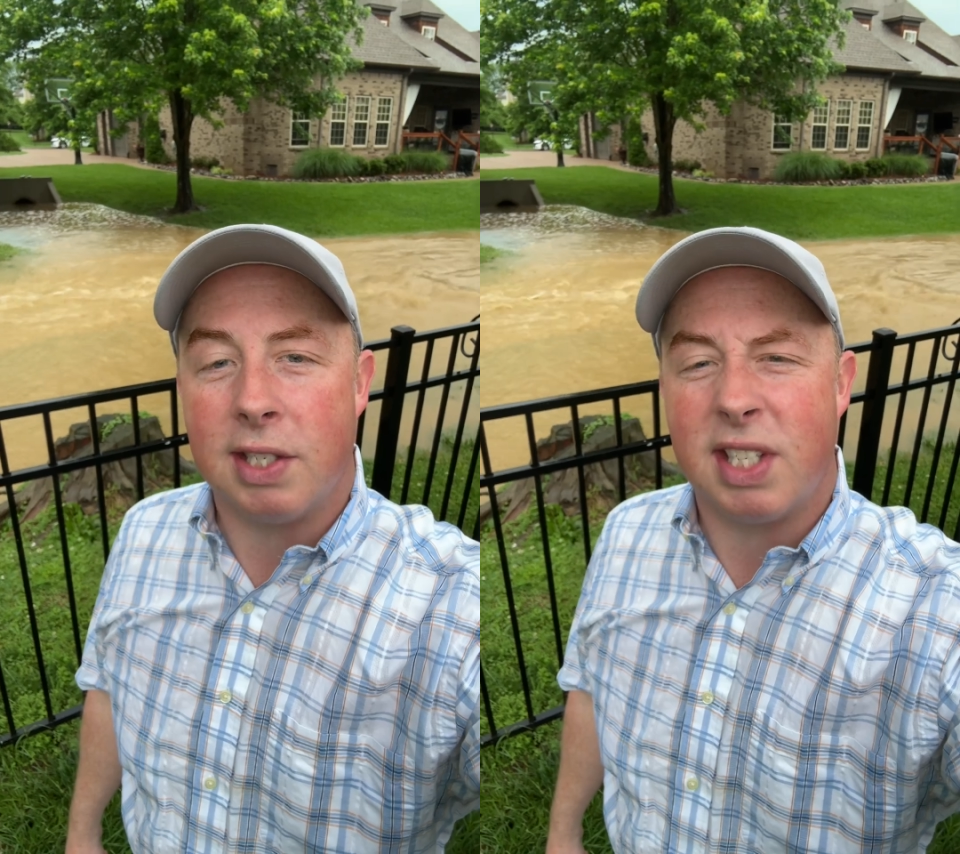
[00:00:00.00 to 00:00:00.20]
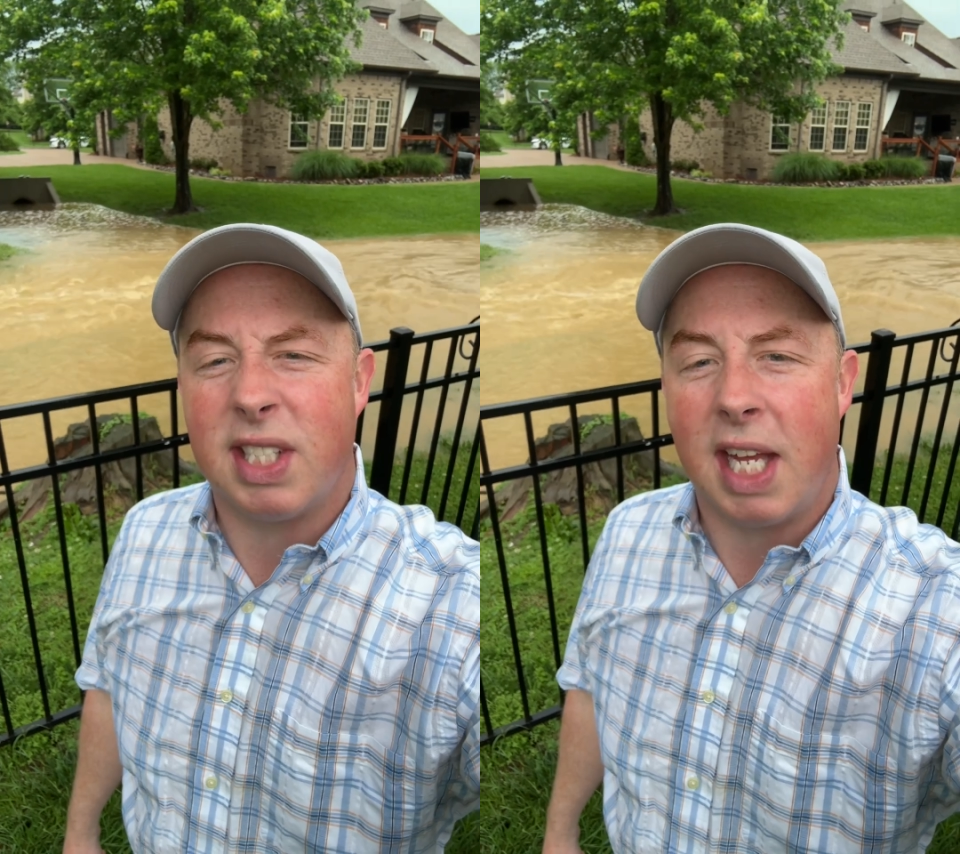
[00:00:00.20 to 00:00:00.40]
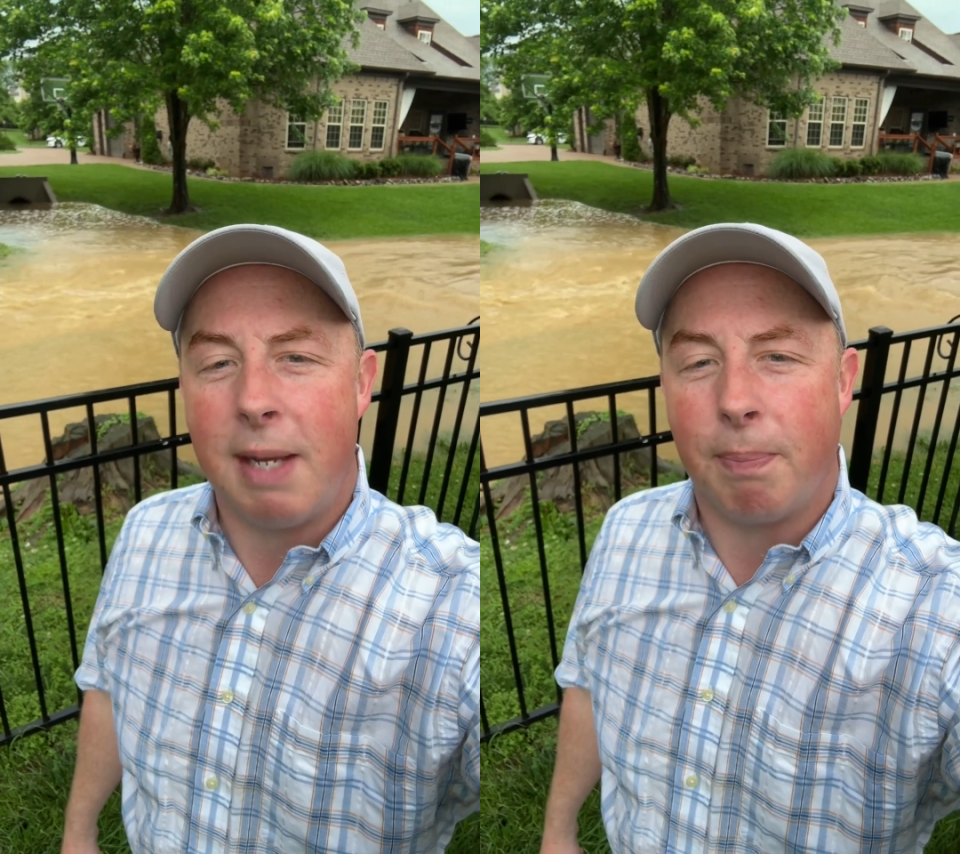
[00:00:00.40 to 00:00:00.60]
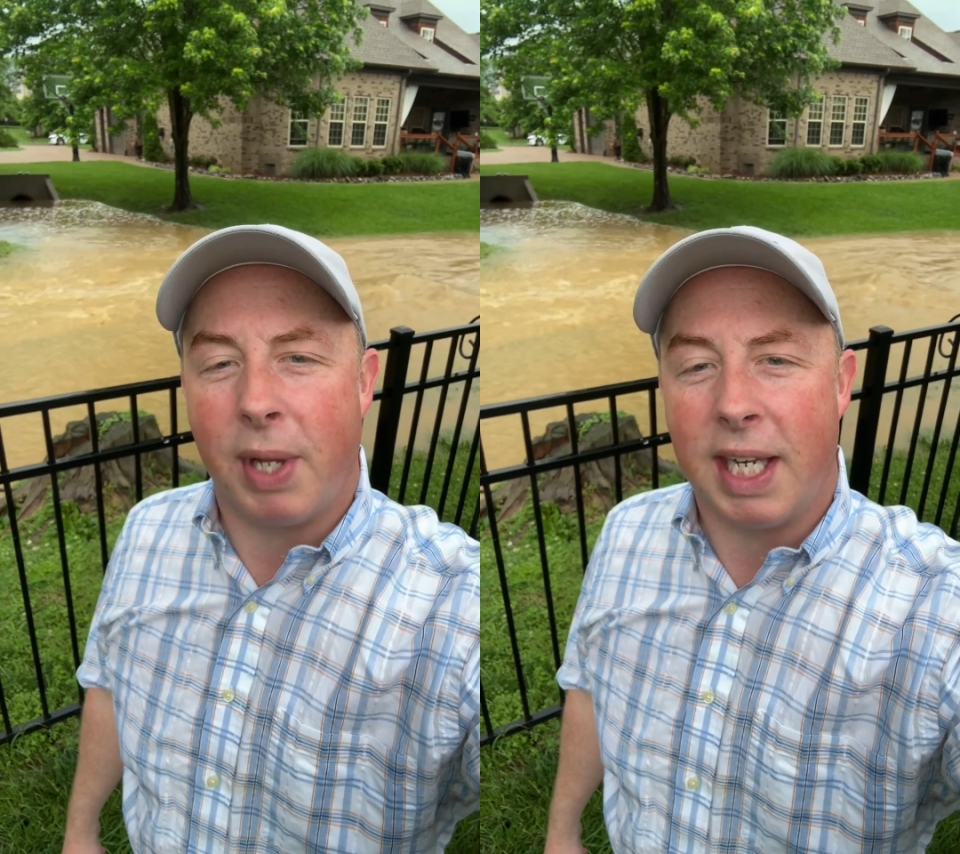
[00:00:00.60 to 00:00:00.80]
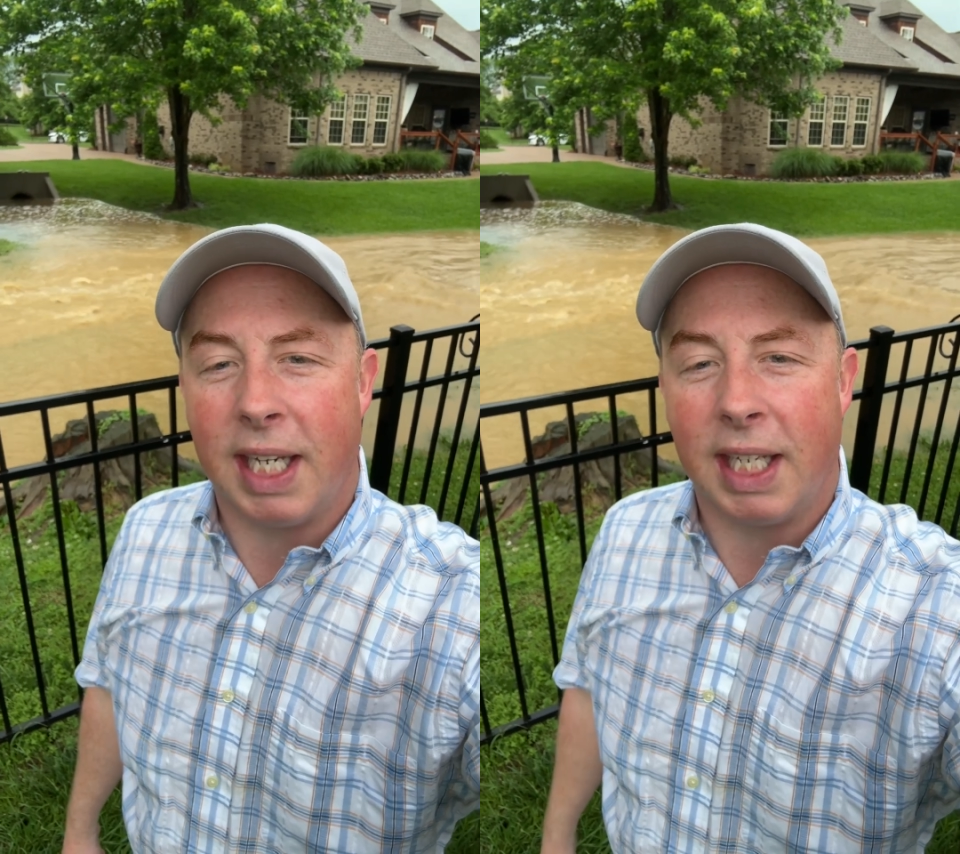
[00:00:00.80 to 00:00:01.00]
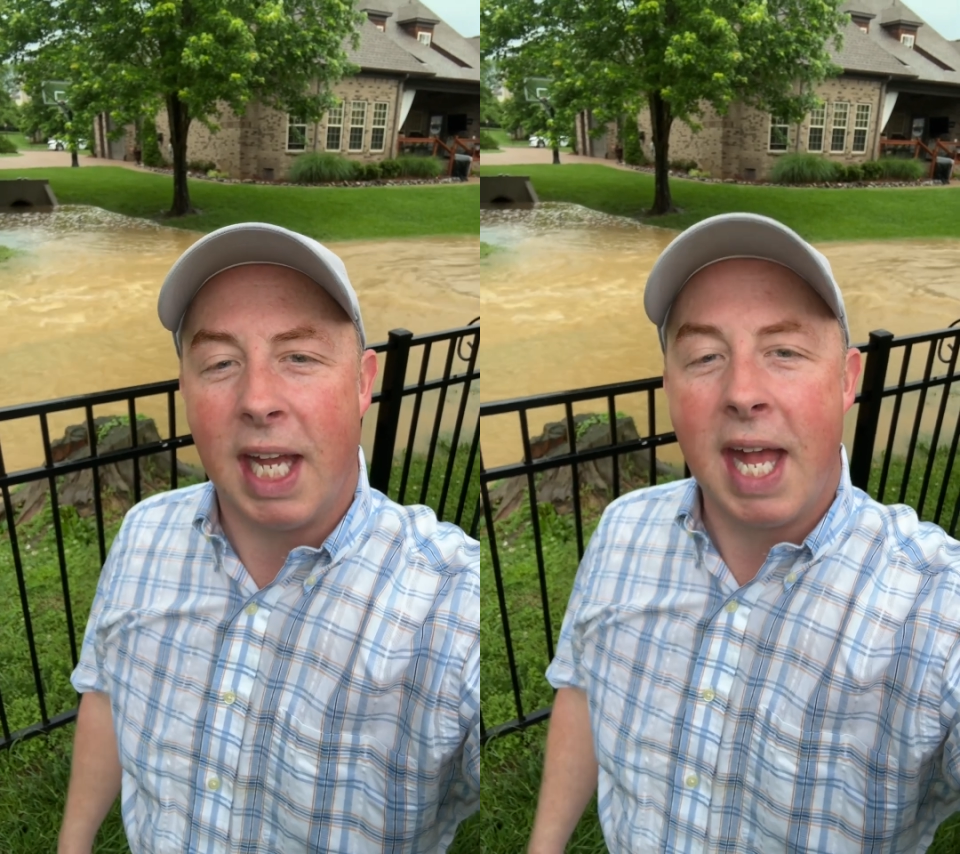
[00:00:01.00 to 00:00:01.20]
estate planning.